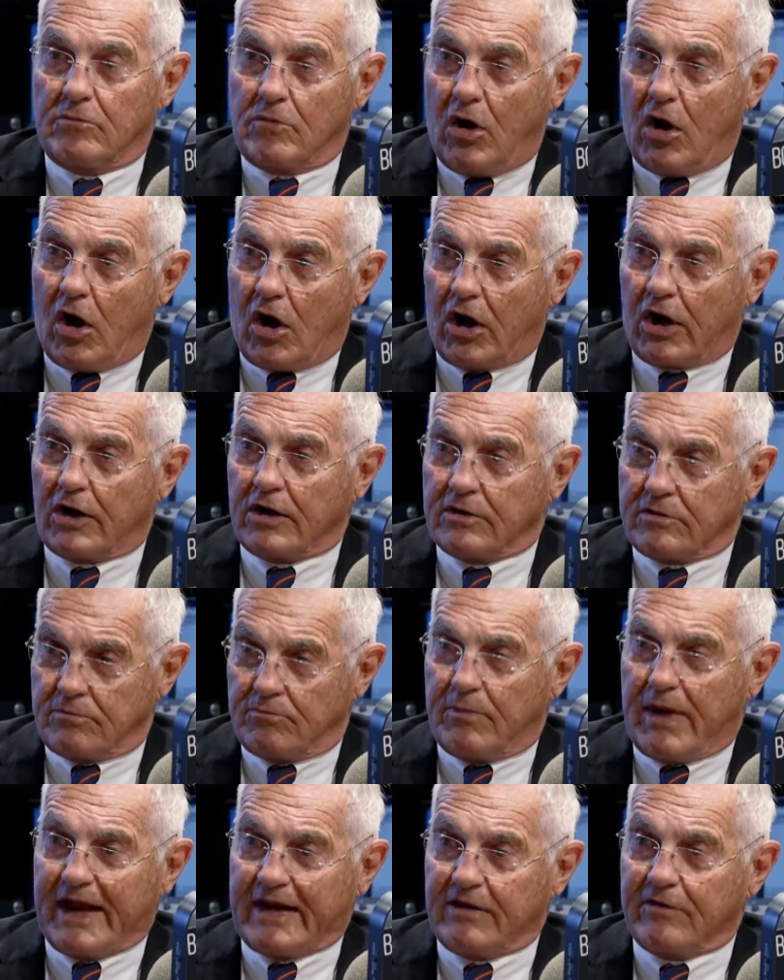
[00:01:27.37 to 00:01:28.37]
hard
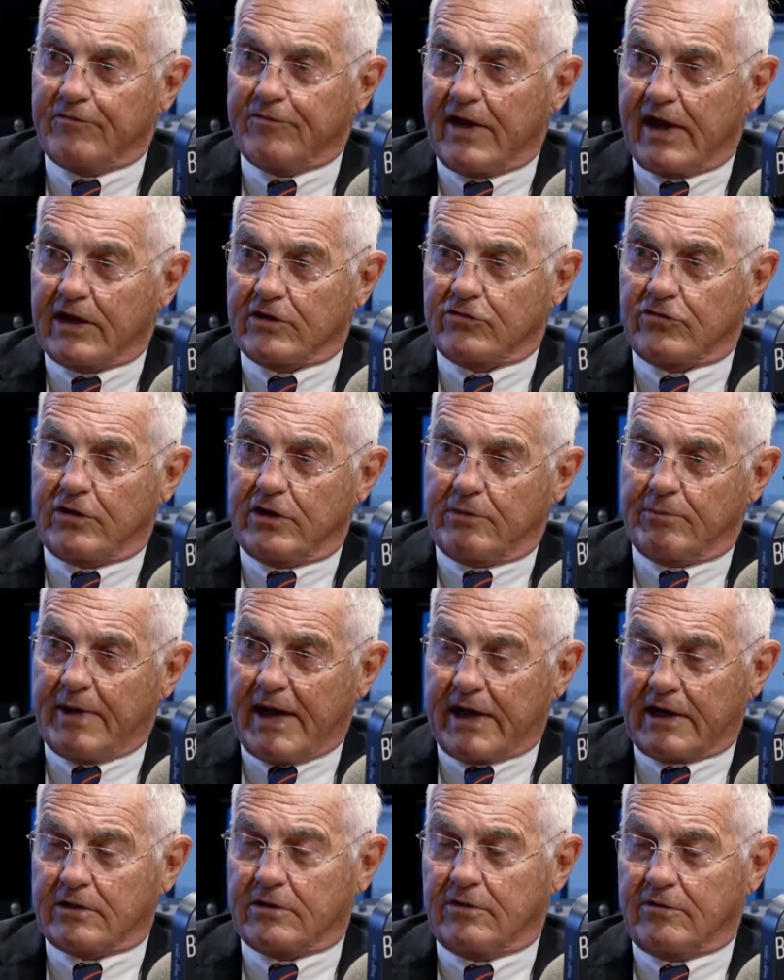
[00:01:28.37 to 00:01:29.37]
manufacturing
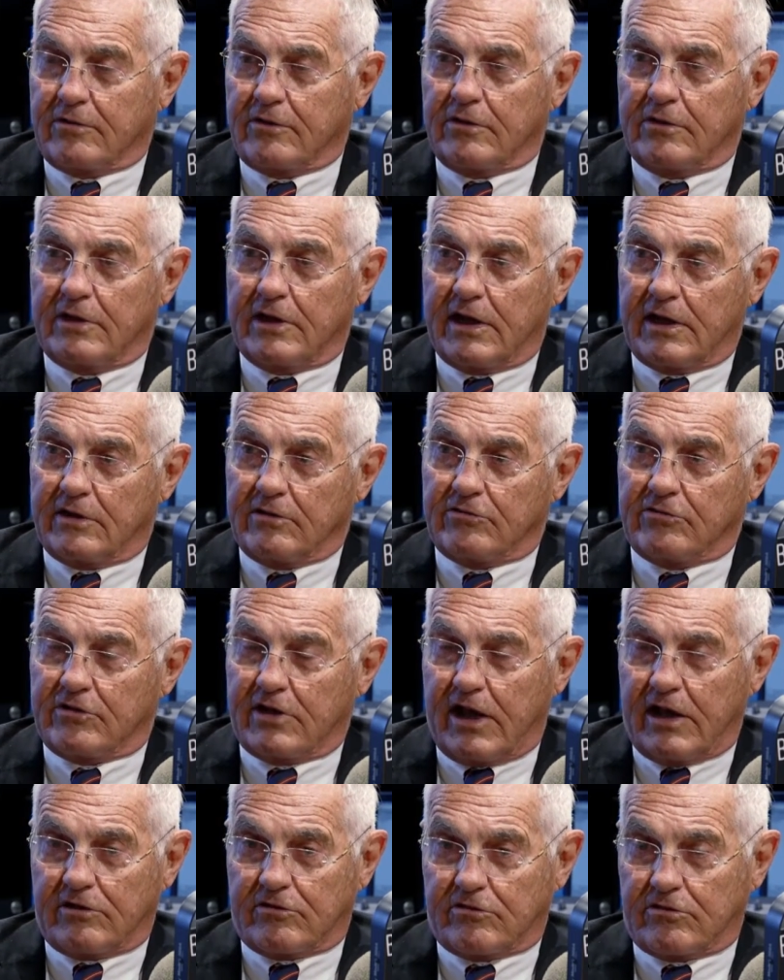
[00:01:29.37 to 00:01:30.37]
back to the United
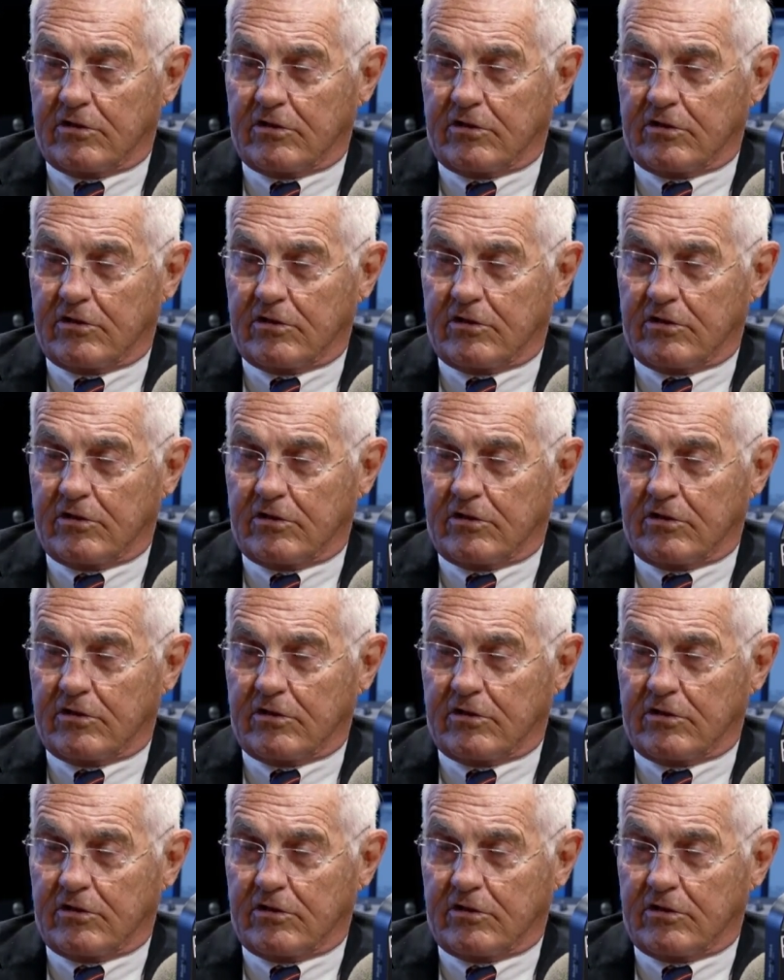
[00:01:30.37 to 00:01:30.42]
States.